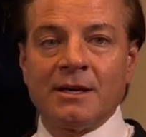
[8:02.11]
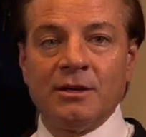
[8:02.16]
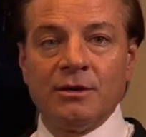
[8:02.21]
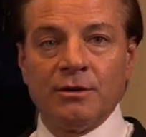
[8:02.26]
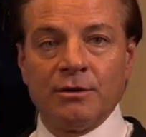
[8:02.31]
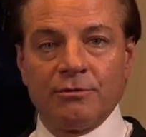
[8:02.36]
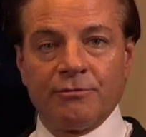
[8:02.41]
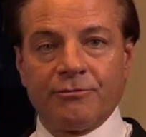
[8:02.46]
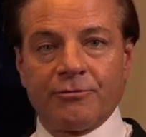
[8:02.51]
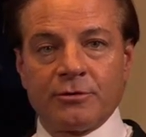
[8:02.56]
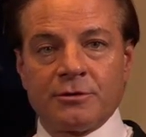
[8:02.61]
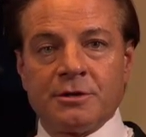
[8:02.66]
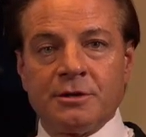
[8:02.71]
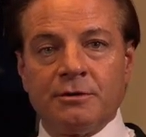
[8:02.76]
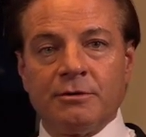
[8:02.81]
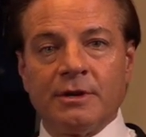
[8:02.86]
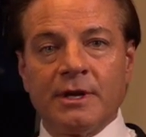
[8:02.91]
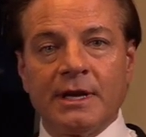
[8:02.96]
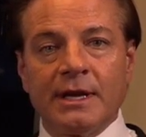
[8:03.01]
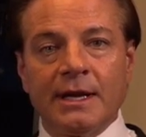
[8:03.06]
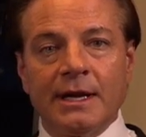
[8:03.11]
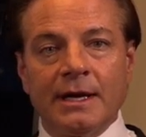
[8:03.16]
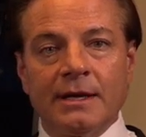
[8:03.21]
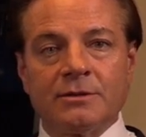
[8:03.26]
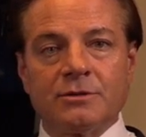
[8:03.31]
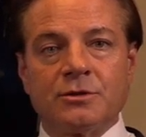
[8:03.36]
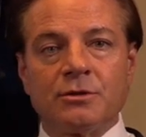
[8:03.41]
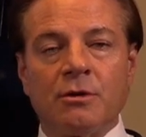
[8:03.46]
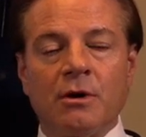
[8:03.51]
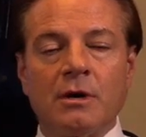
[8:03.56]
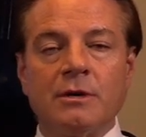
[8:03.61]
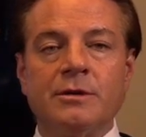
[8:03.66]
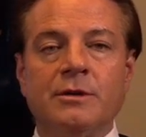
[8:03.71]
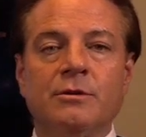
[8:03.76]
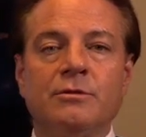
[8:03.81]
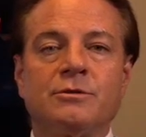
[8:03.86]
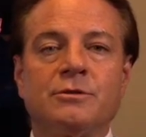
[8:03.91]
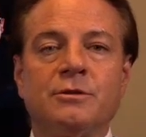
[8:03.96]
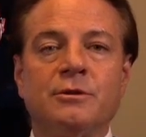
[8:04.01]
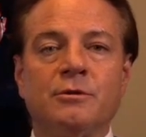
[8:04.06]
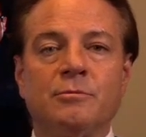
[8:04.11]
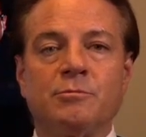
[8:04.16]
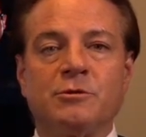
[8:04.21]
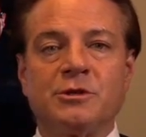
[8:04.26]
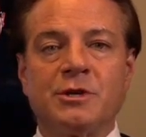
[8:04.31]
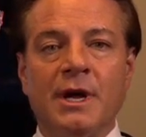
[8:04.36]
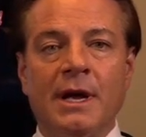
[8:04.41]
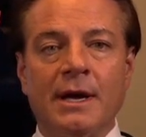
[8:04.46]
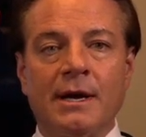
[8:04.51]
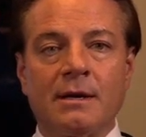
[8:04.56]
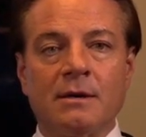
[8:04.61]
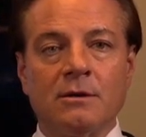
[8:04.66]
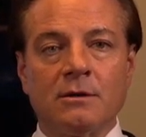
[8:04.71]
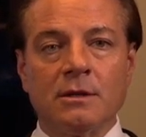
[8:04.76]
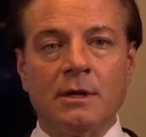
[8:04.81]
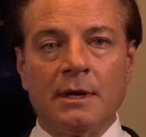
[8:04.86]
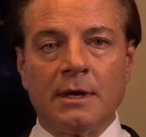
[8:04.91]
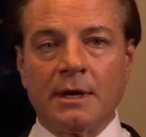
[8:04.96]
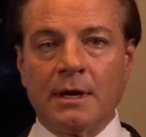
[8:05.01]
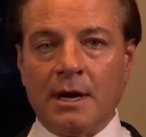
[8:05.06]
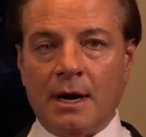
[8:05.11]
you for tuning in to our YouTube channel.